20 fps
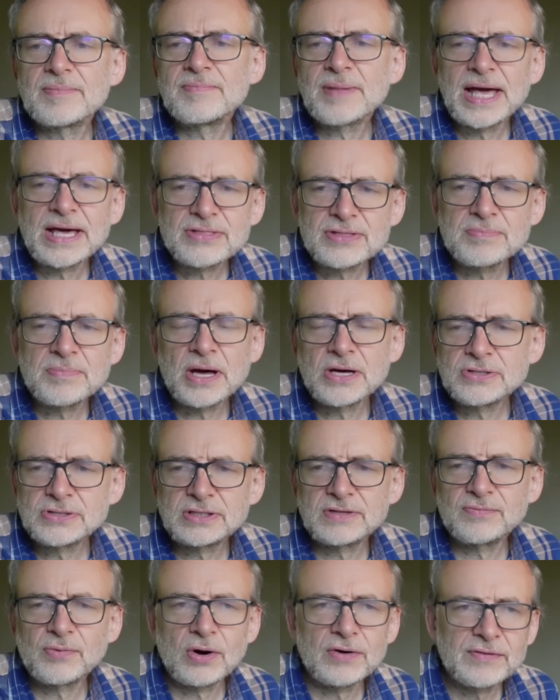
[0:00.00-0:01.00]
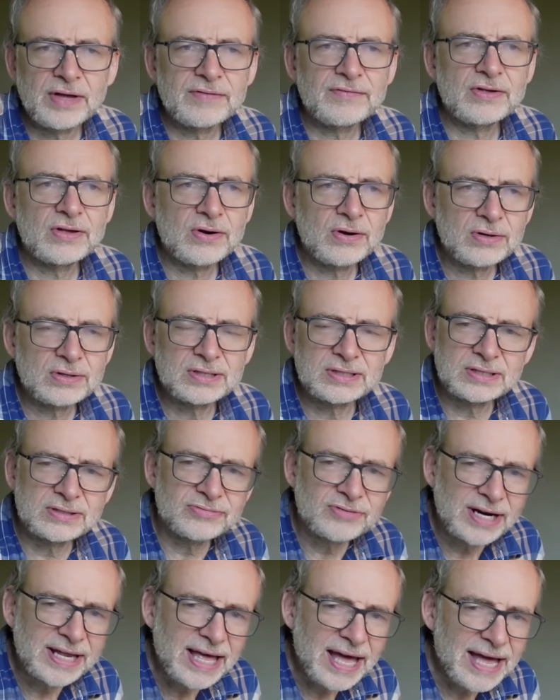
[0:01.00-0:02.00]
make the most of what they've got, to
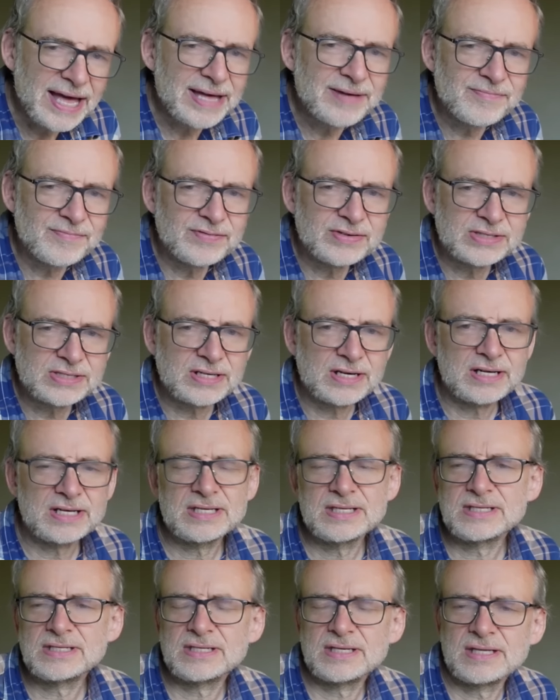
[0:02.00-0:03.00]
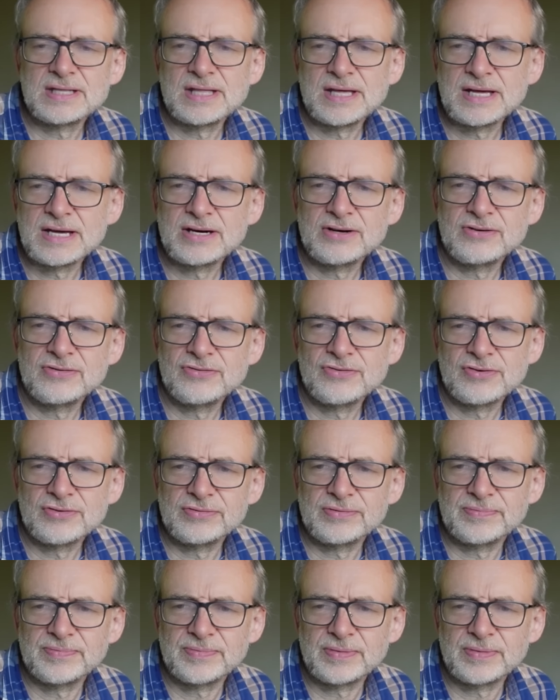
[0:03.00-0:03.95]
really emphasize their